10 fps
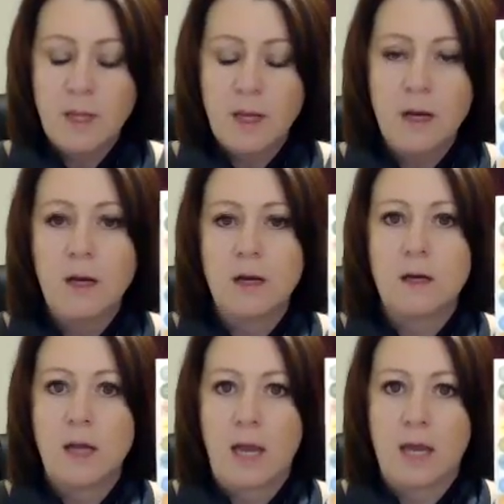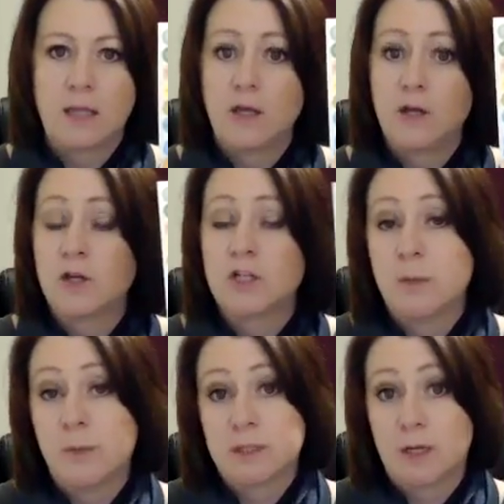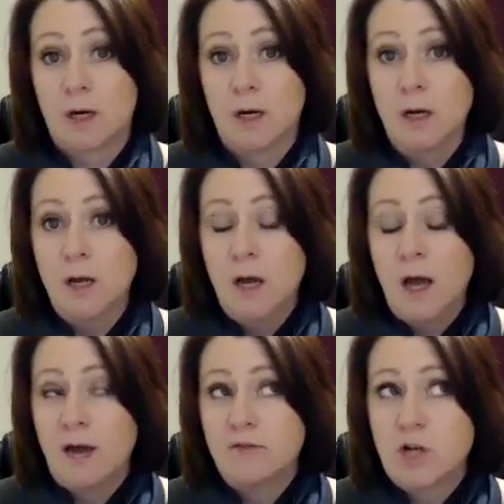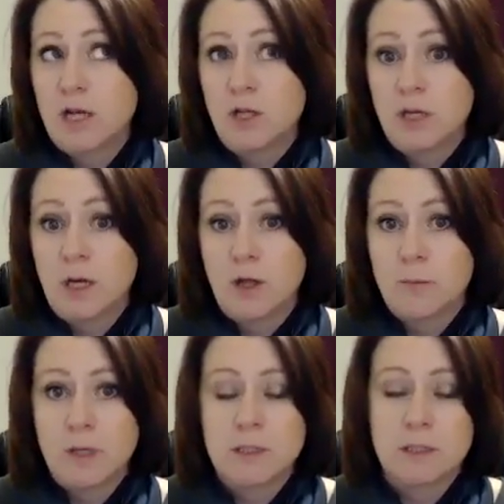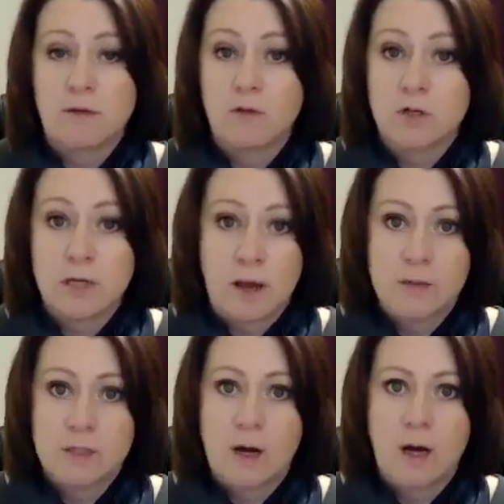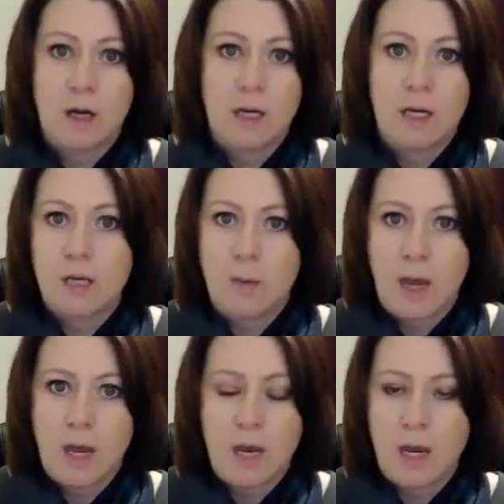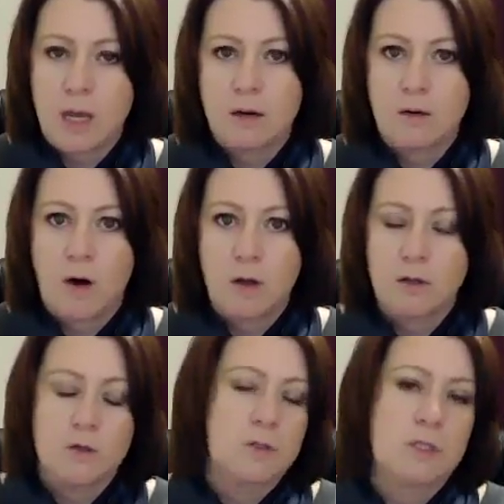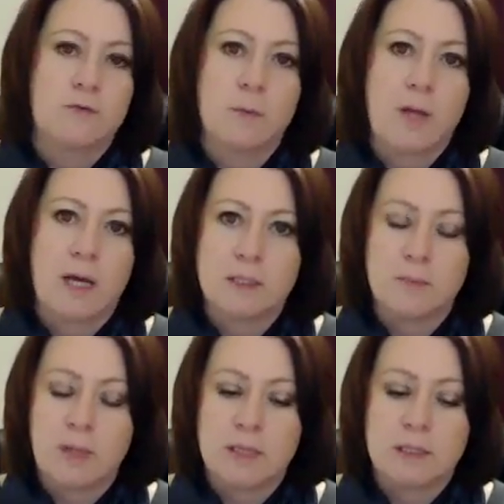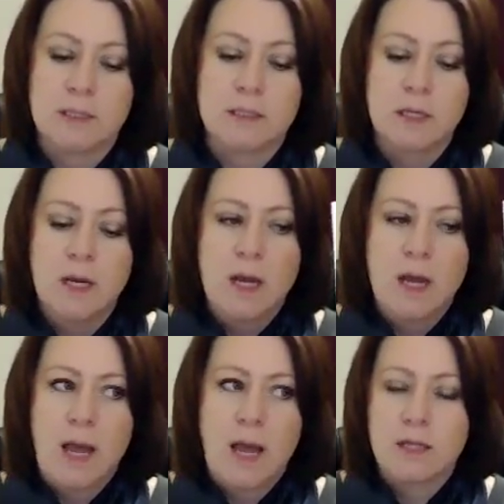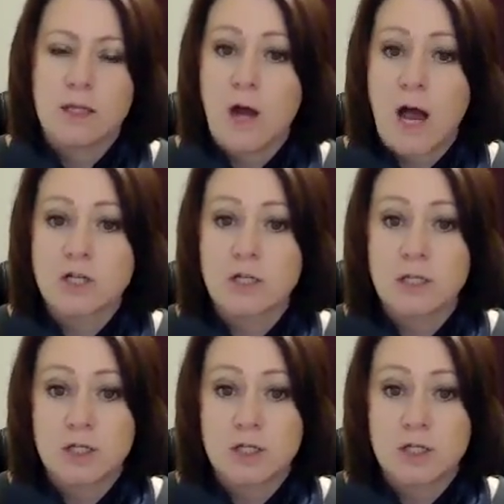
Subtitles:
and they're the cheapest there. I've tried looking at other places. I've looked on Amazon and eBay and all of those different places, and they're actually the